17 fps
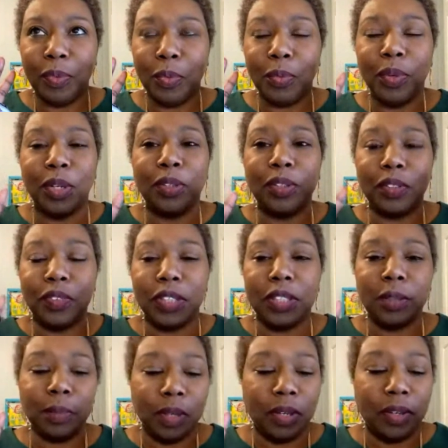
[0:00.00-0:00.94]
wealth of
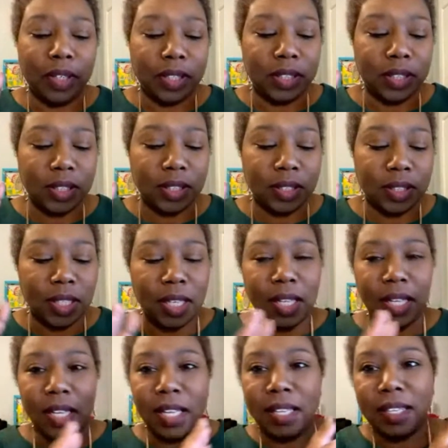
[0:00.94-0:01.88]
experiences
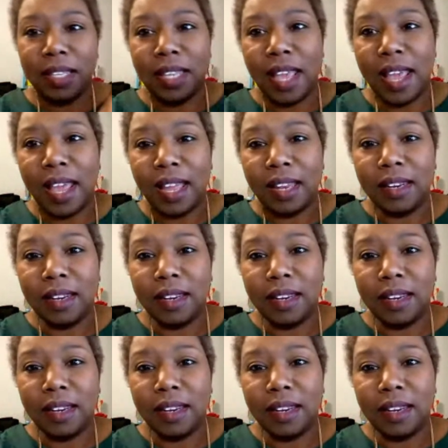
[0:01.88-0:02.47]
that